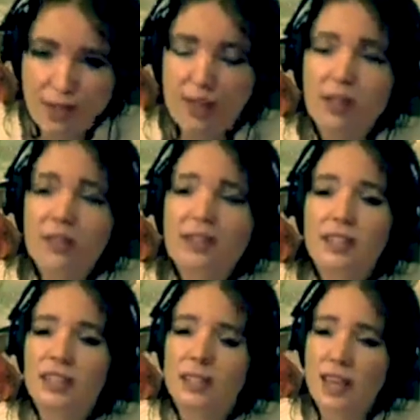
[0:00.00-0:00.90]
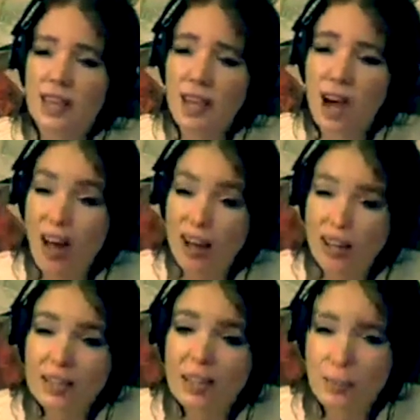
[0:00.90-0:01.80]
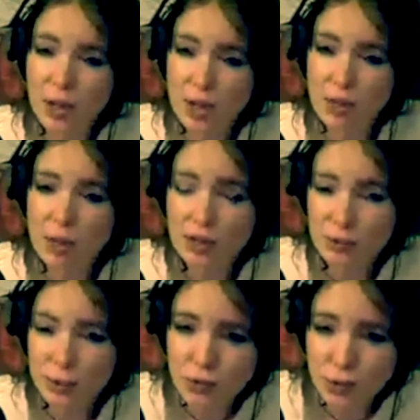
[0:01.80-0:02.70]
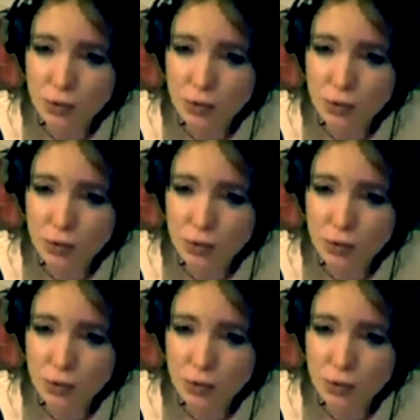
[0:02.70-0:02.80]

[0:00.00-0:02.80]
This is saying, I can speak my truth.